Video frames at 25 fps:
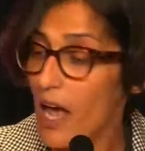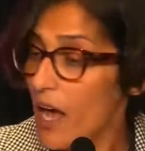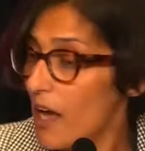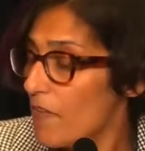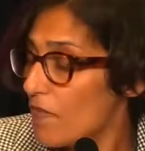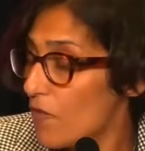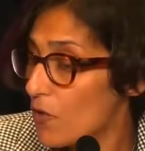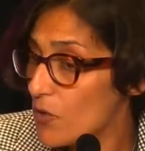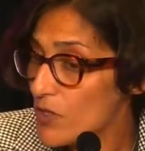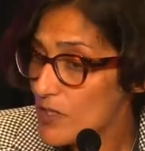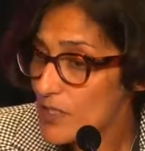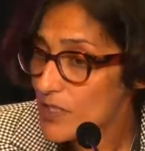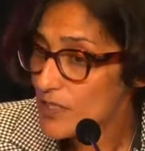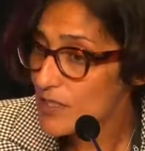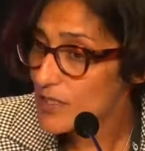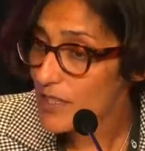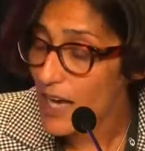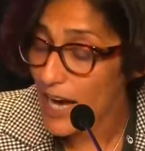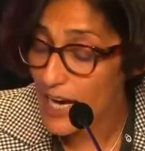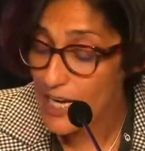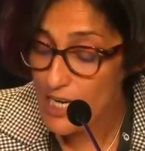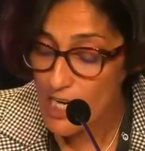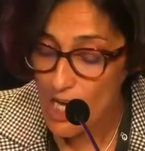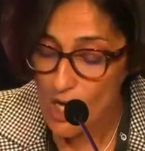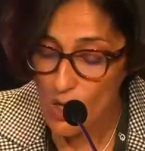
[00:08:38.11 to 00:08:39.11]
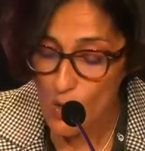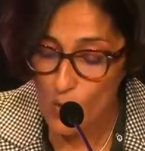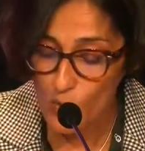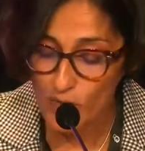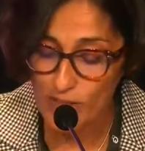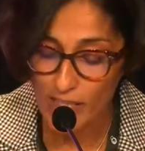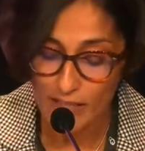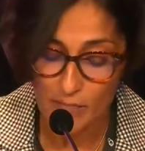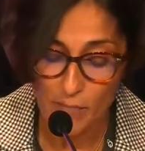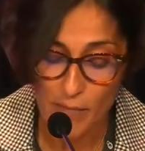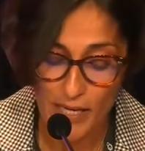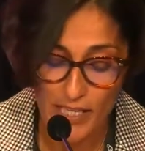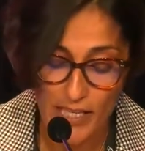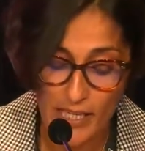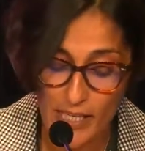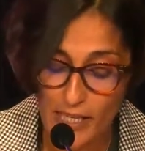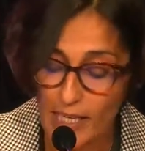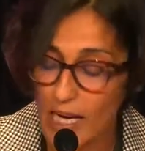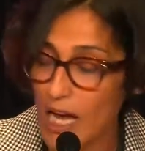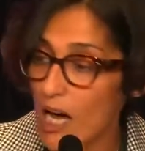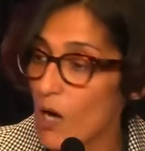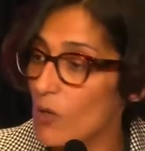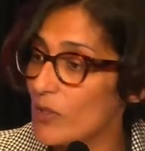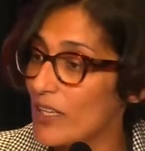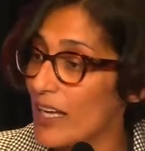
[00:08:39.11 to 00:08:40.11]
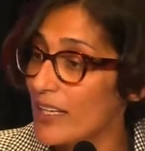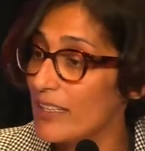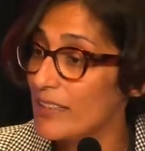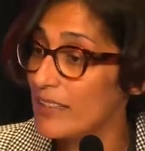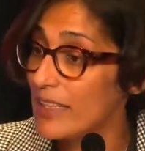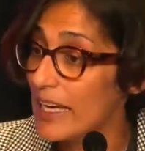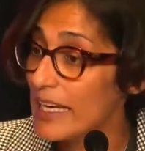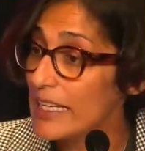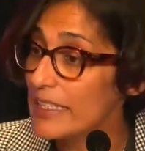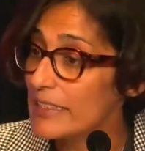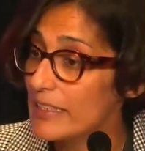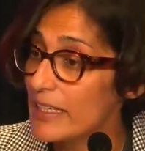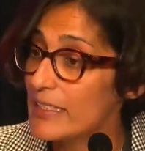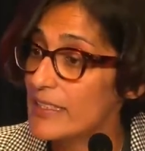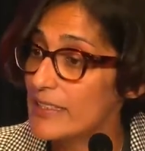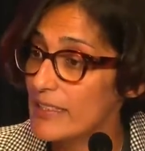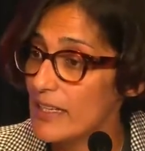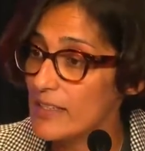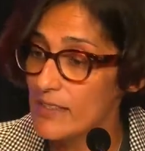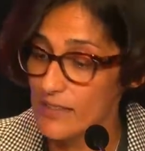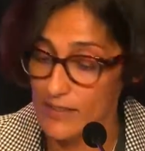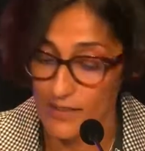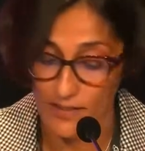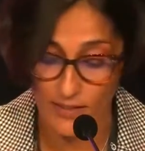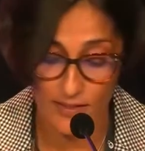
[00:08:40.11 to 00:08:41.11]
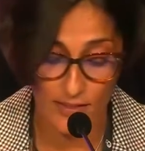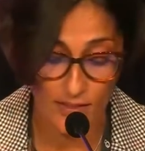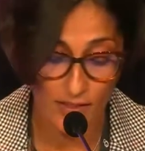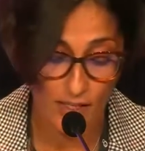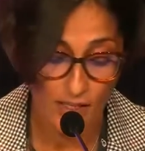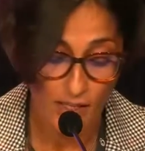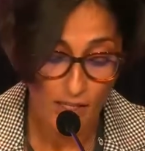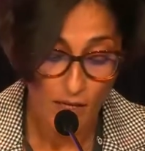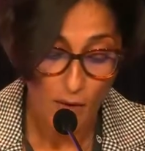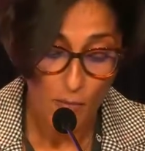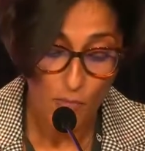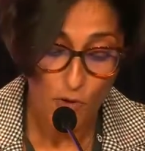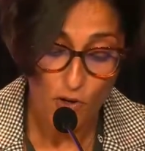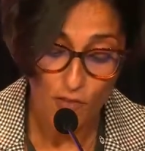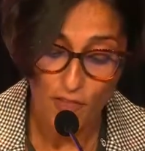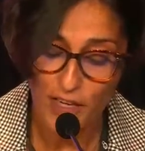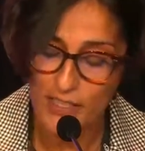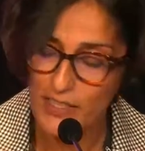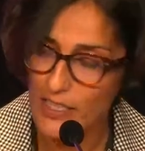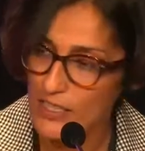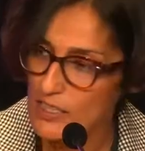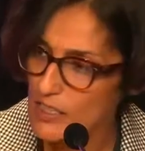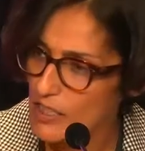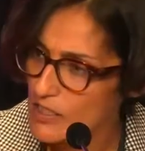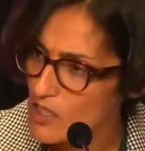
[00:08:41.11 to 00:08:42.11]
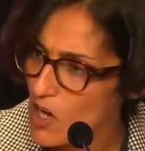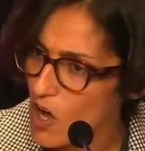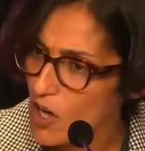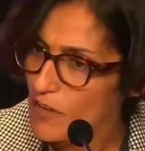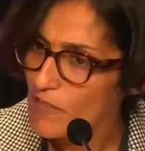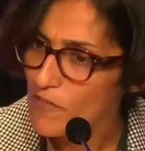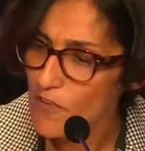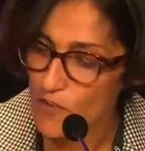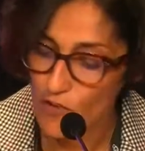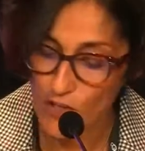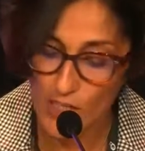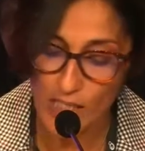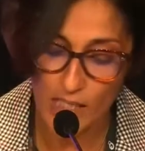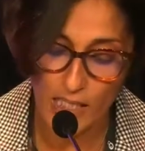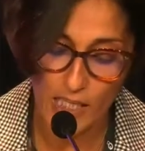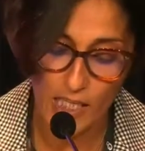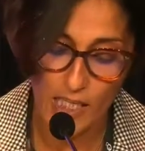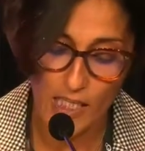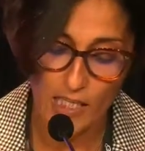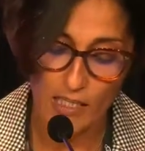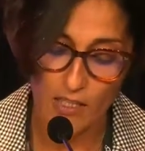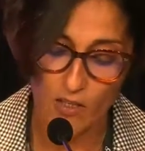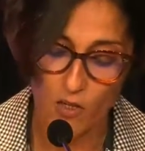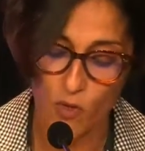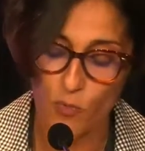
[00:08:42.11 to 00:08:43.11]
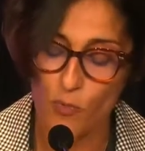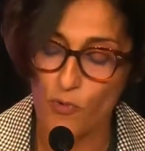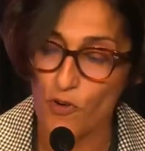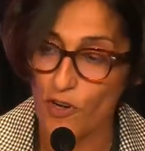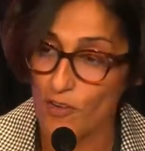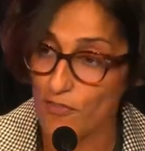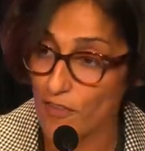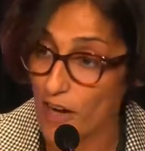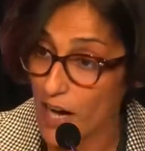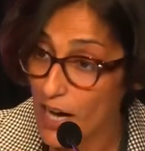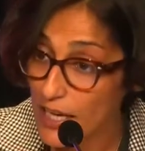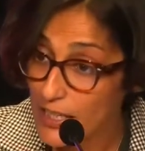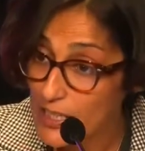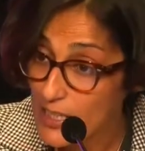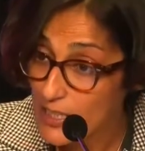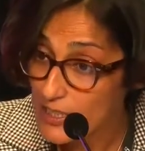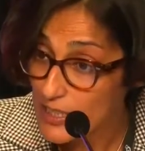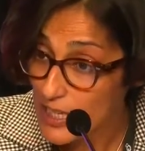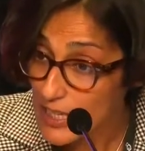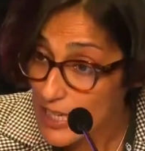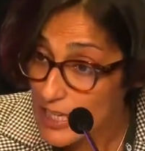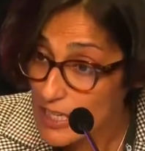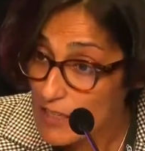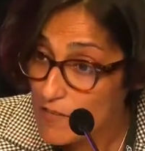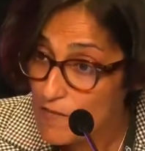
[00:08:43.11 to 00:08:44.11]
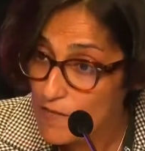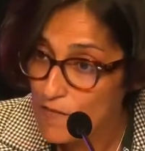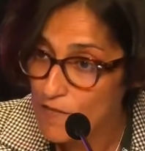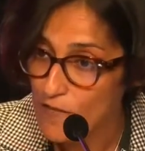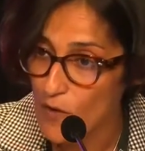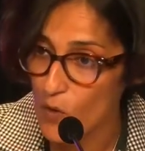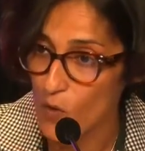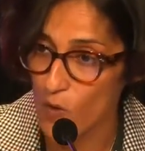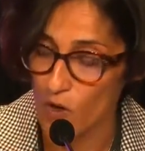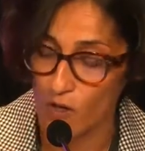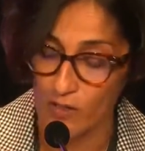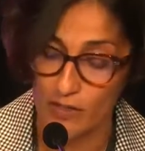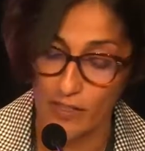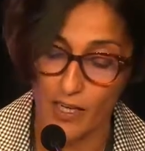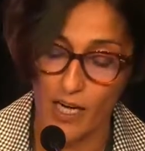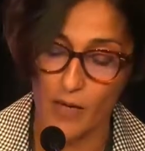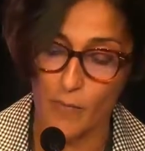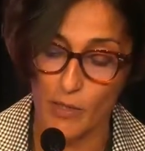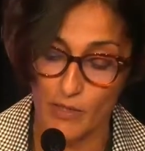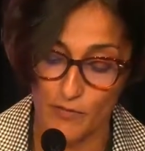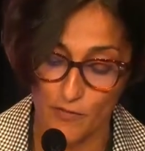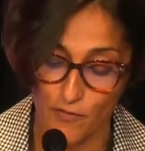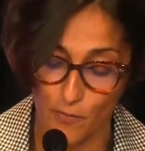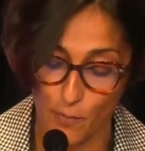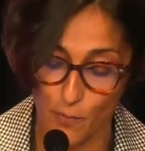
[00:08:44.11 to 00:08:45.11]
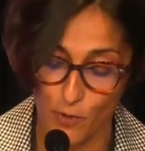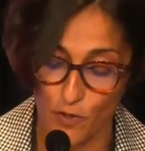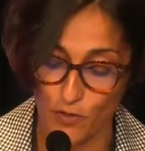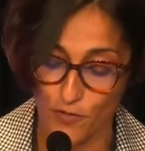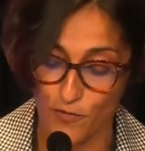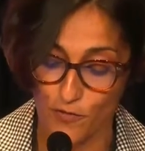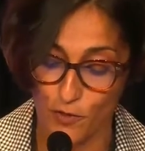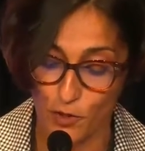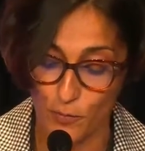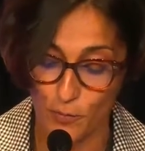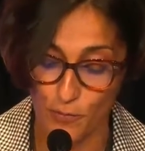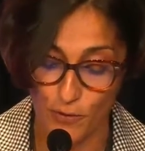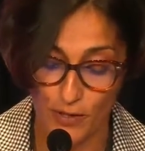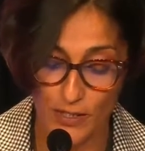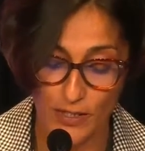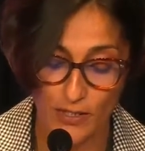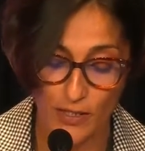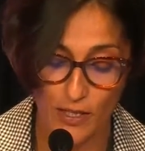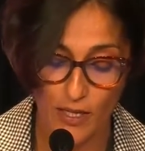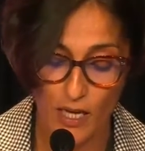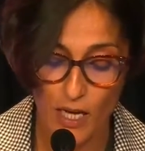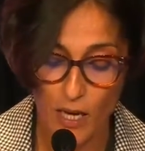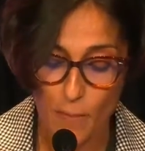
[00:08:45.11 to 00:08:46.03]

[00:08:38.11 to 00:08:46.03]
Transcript: for instance, I know that many cloud and data centers providers are not very keen on providing the info on carbon footprint,